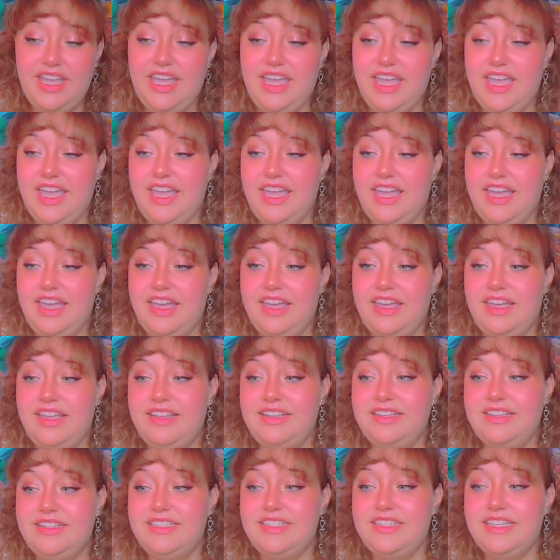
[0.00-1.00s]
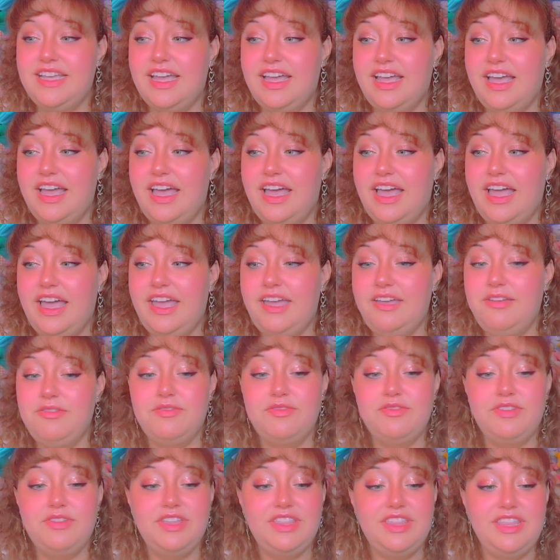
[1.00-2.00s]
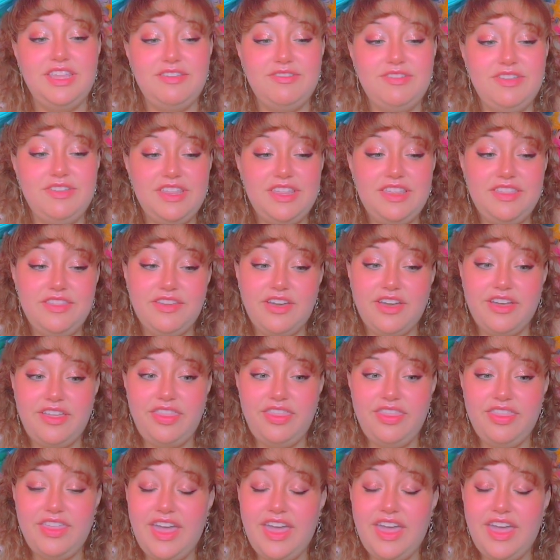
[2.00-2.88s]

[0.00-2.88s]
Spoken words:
and I really thought